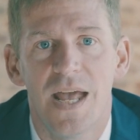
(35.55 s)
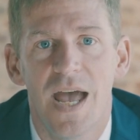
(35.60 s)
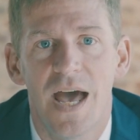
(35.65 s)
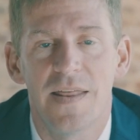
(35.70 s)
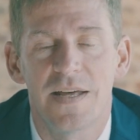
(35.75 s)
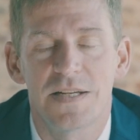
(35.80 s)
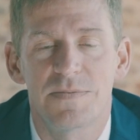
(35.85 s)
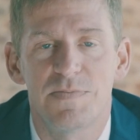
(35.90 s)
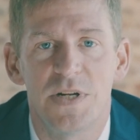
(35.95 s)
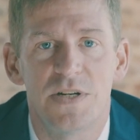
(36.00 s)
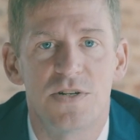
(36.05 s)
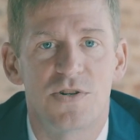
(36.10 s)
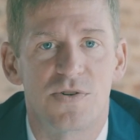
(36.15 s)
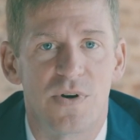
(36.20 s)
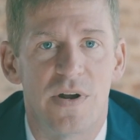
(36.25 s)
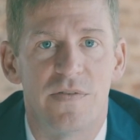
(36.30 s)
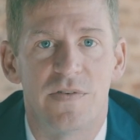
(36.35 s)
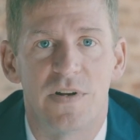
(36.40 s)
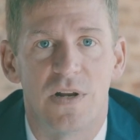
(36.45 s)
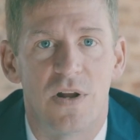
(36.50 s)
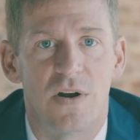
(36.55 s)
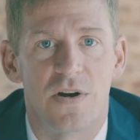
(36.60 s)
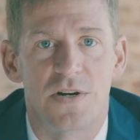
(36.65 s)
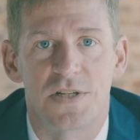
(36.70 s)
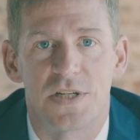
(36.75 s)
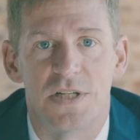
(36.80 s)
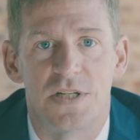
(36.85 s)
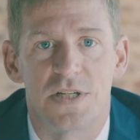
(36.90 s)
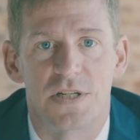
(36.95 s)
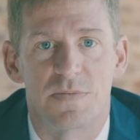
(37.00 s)
And that's been driven
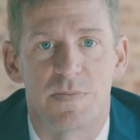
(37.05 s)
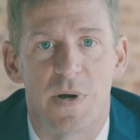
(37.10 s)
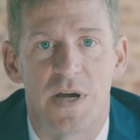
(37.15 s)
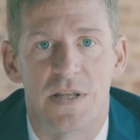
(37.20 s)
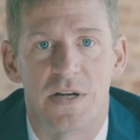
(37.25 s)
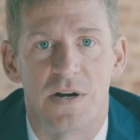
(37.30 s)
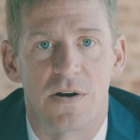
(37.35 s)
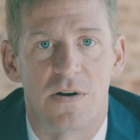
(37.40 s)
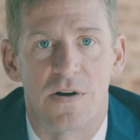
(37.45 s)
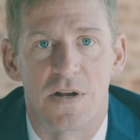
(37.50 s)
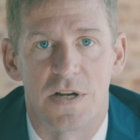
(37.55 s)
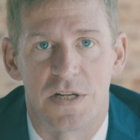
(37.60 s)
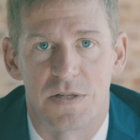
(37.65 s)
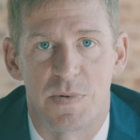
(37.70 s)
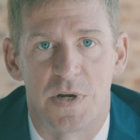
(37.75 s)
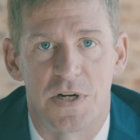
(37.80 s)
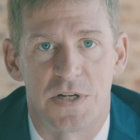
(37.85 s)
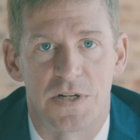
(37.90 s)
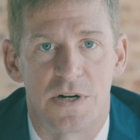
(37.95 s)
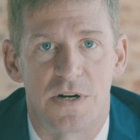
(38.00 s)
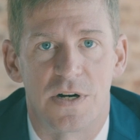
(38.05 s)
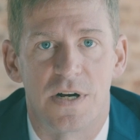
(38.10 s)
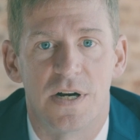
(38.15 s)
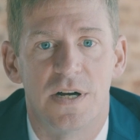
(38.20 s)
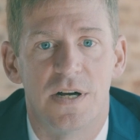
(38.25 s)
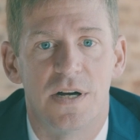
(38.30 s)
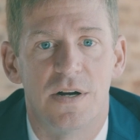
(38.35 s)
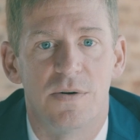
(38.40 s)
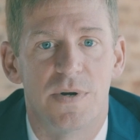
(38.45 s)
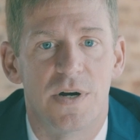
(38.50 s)
largely just by the earnings picture.
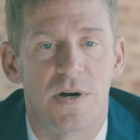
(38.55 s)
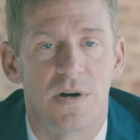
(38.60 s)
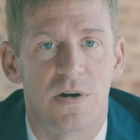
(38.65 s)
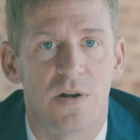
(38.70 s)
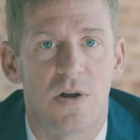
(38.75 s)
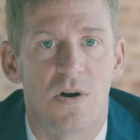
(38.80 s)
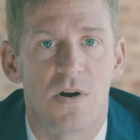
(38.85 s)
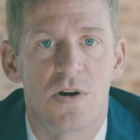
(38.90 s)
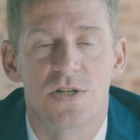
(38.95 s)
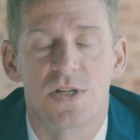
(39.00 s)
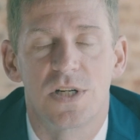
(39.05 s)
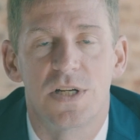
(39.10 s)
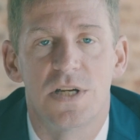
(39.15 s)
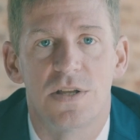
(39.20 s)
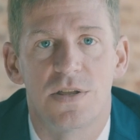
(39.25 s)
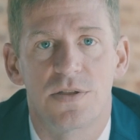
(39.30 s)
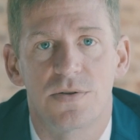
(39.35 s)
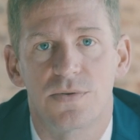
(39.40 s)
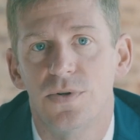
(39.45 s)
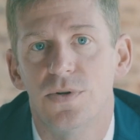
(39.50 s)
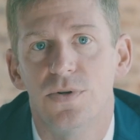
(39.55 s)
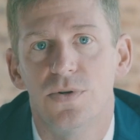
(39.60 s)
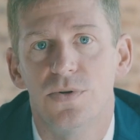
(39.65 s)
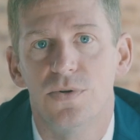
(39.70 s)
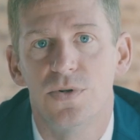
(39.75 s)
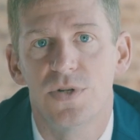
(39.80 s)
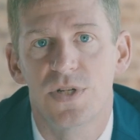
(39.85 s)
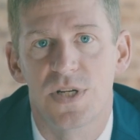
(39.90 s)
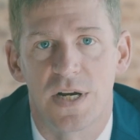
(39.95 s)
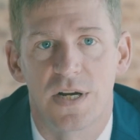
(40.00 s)
We are largely
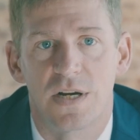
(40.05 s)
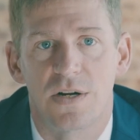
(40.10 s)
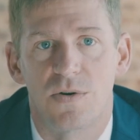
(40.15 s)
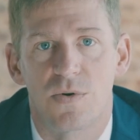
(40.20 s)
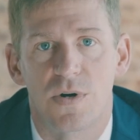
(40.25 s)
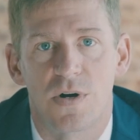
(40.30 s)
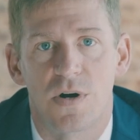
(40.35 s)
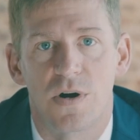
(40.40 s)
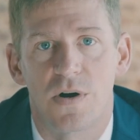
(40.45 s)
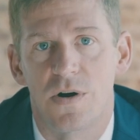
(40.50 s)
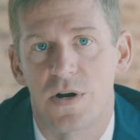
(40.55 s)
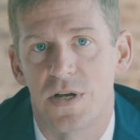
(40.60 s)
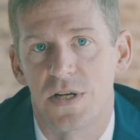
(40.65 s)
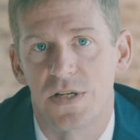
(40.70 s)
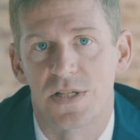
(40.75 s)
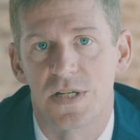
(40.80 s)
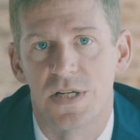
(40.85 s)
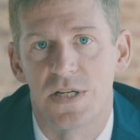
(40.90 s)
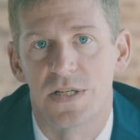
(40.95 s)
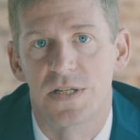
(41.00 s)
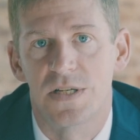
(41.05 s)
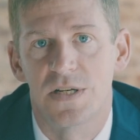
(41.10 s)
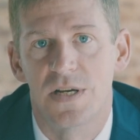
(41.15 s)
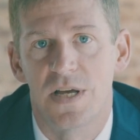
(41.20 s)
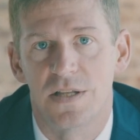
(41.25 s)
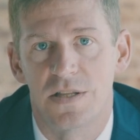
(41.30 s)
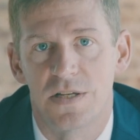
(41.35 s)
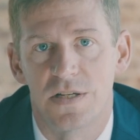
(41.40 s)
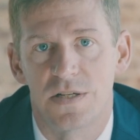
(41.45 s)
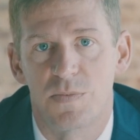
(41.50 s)
through second quarter earnings season
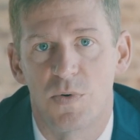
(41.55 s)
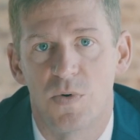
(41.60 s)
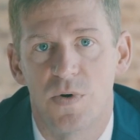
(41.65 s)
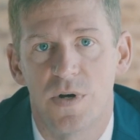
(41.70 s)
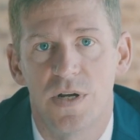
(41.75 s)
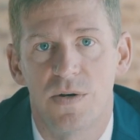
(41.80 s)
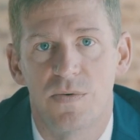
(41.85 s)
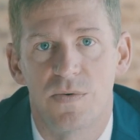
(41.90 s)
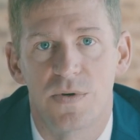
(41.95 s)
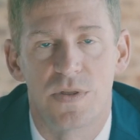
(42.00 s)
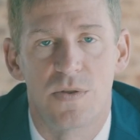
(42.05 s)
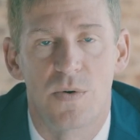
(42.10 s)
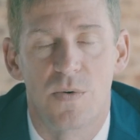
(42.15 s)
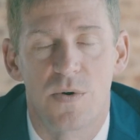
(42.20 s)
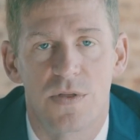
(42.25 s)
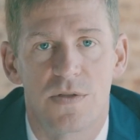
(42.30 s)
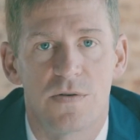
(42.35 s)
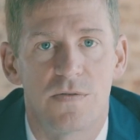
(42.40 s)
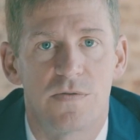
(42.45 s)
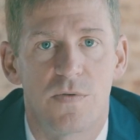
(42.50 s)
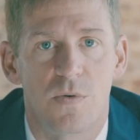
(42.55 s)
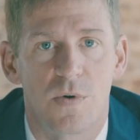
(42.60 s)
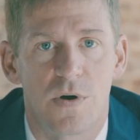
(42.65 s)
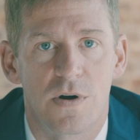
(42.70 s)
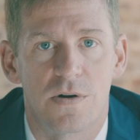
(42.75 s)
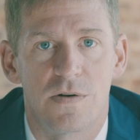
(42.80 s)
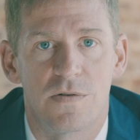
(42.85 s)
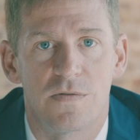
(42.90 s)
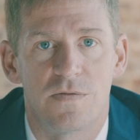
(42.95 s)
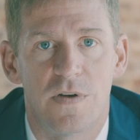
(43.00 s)
at this point, with north of
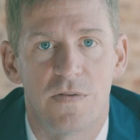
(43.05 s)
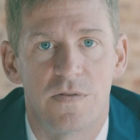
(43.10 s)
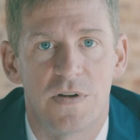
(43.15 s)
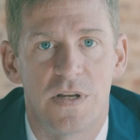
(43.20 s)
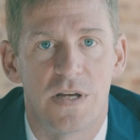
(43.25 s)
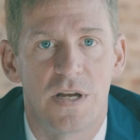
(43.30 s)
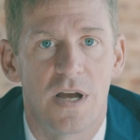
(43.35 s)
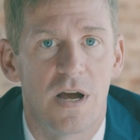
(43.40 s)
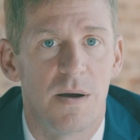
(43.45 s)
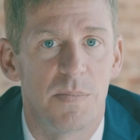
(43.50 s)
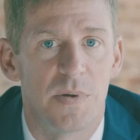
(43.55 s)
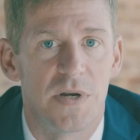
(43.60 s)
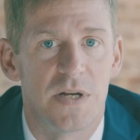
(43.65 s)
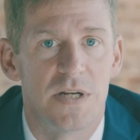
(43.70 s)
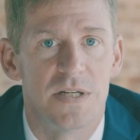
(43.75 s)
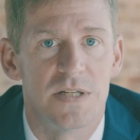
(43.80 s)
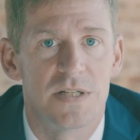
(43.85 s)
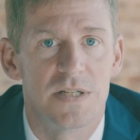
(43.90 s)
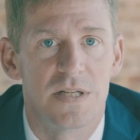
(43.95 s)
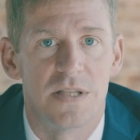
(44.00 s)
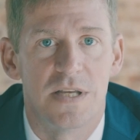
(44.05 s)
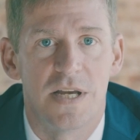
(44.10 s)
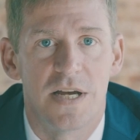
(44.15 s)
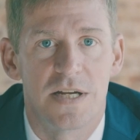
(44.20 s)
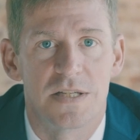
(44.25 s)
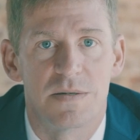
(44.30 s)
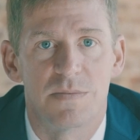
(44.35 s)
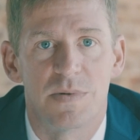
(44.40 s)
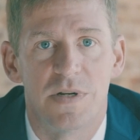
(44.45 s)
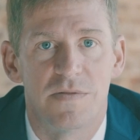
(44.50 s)
450 companies in the
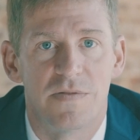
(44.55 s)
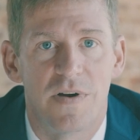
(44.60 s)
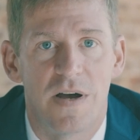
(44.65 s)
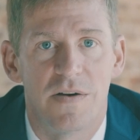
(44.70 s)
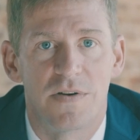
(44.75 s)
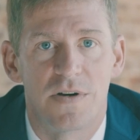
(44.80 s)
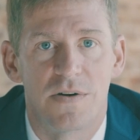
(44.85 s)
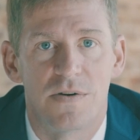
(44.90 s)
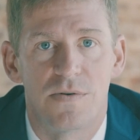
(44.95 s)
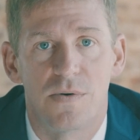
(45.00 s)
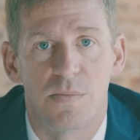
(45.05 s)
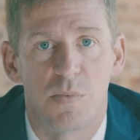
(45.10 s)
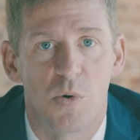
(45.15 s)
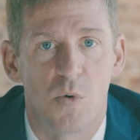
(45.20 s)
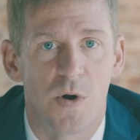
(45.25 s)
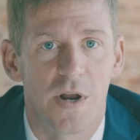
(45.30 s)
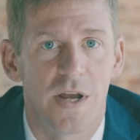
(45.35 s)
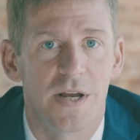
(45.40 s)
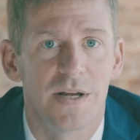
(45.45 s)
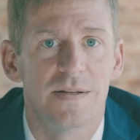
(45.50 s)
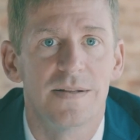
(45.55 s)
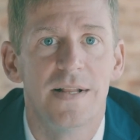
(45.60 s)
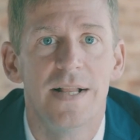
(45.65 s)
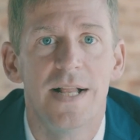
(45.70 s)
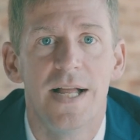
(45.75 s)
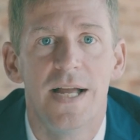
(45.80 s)
S&P 500 reporting.